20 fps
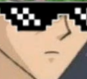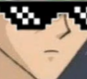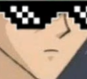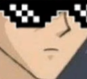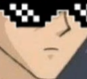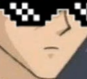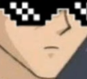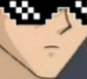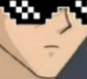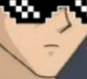
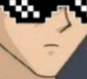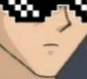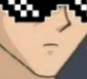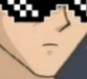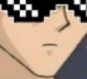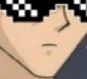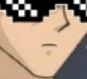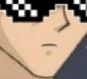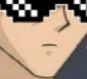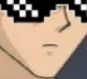
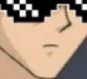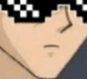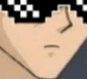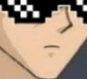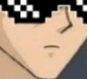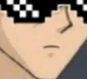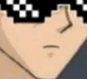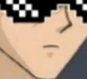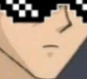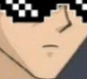
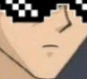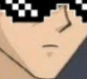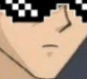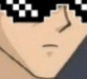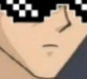Nothing is said.